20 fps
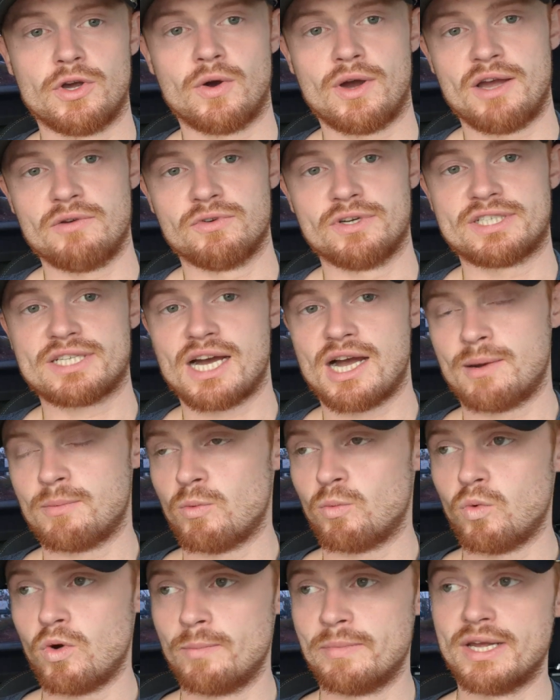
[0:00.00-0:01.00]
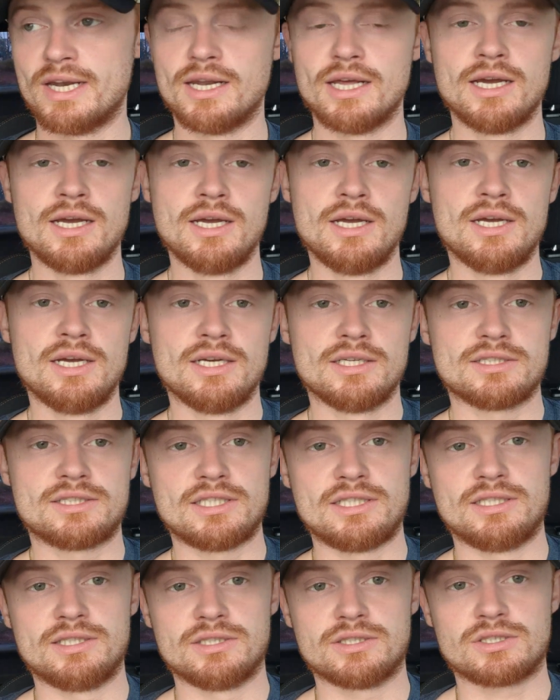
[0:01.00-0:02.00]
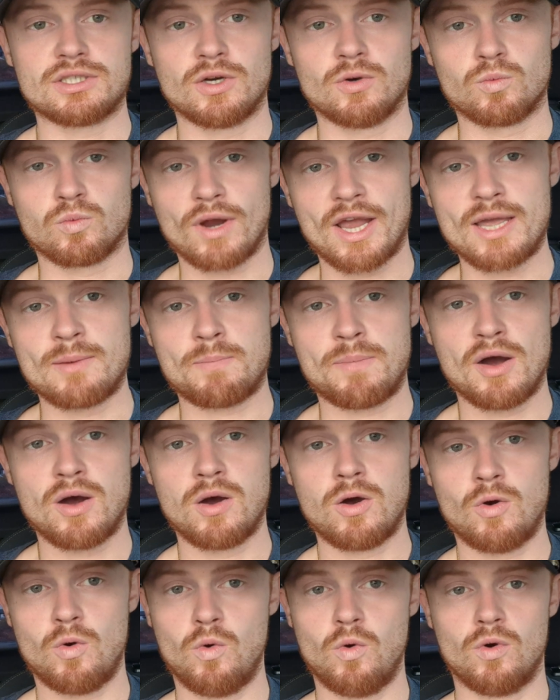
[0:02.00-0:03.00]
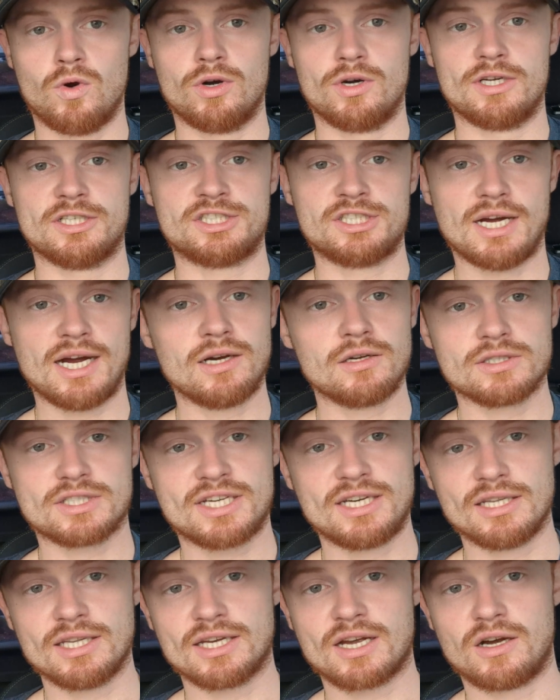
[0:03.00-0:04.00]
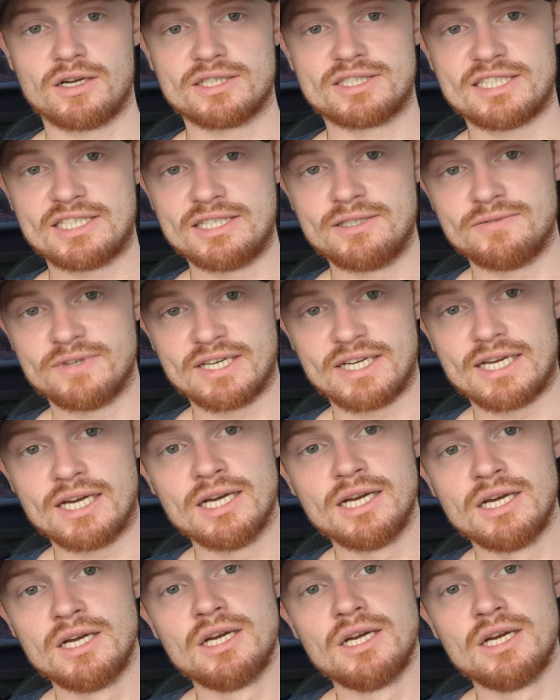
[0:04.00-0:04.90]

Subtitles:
Every time a woman sees a rape or a child killing on TV,